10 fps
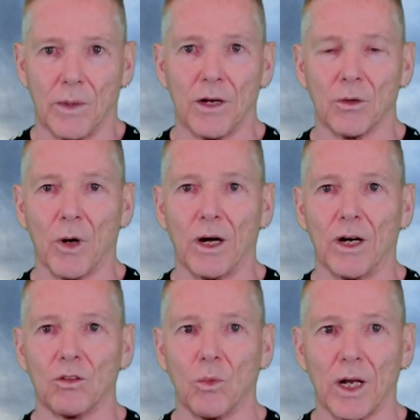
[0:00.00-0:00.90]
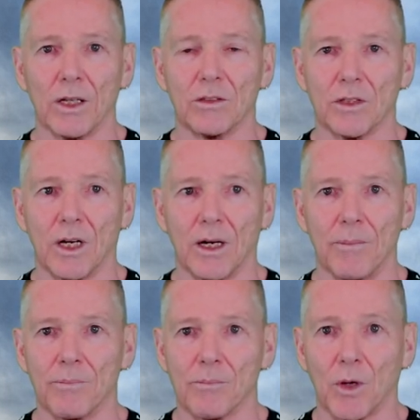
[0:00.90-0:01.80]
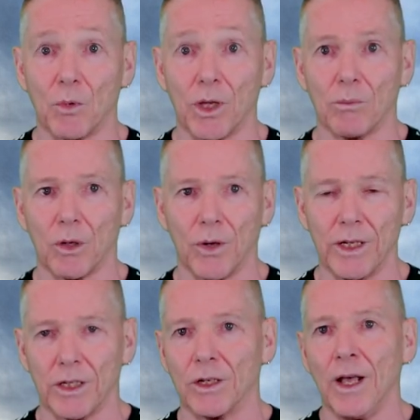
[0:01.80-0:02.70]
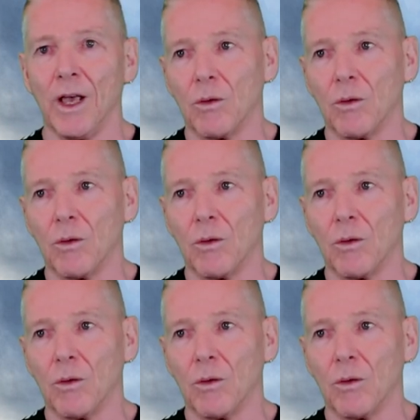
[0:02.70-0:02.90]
underwear as well as um, breathable rain gear,